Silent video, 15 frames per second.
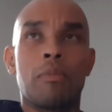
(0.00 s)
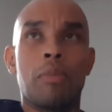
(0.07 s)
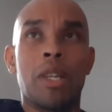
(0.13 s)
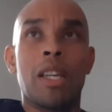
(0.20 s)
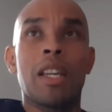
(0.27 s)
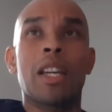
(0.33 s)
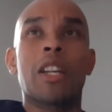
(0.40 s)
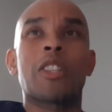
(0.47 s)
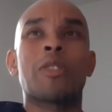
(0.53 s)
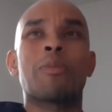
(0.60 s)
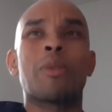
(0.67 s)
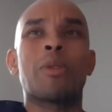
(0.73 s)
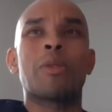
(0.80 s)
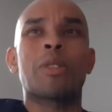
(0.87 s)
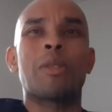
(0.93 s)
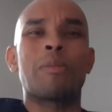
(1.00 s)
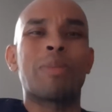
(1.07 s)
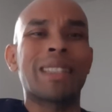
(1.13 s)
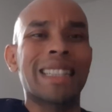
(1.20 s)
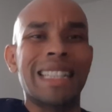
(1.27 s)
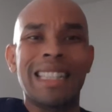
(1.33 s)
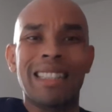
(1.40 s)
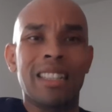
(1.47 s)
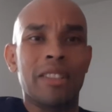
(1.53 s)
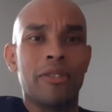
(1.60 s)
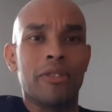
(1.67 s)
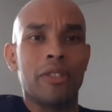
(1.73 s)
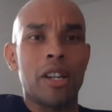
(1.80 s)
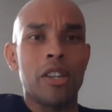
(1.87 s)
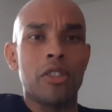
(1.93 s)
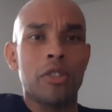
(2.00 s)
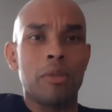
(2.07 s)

being exposed completely fresh,